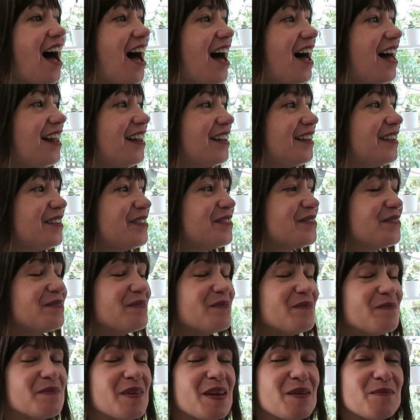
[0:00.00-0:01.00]
I'll
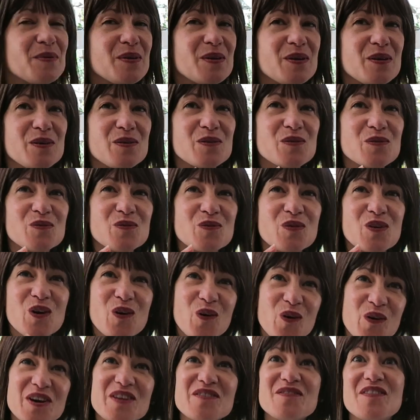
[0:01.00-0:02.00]
maybe
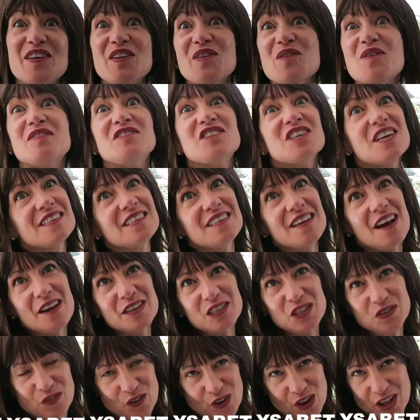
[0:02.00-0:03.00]
record a video of just
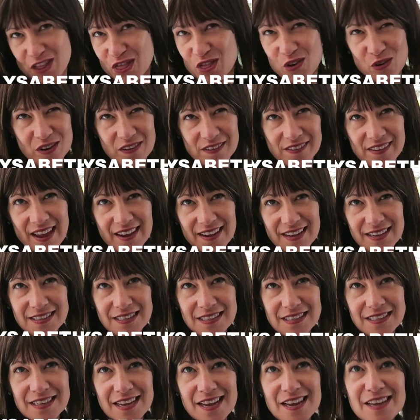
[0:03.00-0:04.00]
us for like thirty
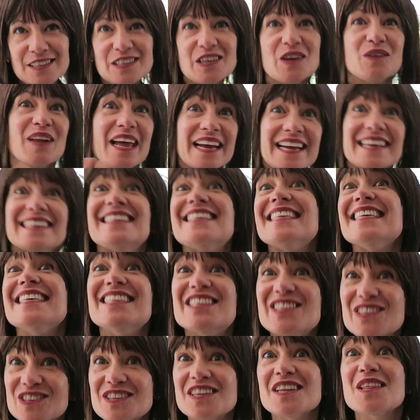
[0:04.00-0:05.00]
seconds. Yeah, sure. So like a
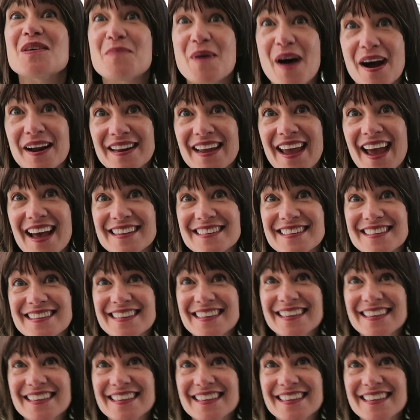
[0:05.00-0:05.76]
teaser to the podcast.